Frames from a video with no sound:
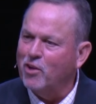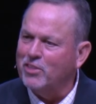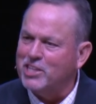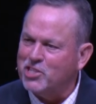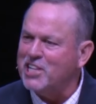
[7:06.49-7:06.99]

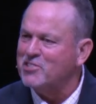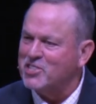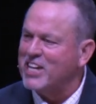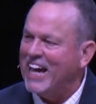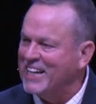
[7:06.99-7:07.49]
that
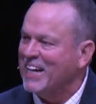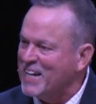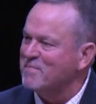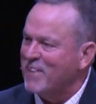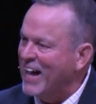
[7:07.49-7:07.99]
Jesus had to get
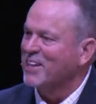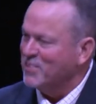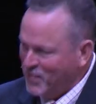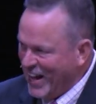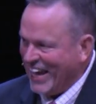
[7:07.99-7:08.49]
them out of the
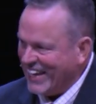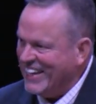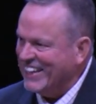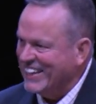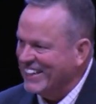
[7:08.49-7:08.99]
way
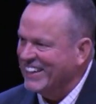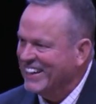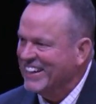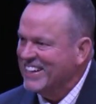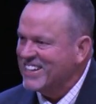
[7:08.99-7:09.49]

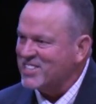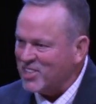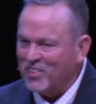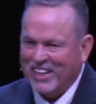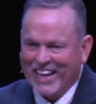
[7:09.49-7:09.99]

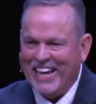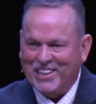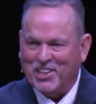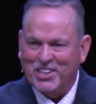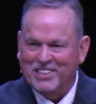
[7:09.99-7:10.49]
so that he
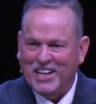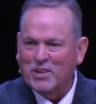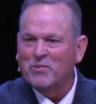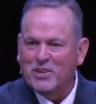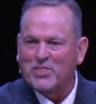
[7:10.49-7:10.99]
could deal
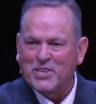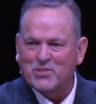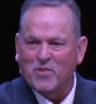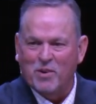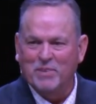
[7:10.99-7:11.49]
with this
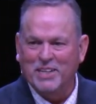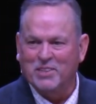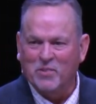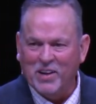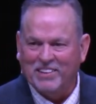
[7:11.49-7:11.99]
woman at
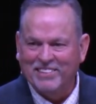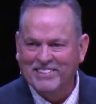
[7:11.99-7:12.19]
well.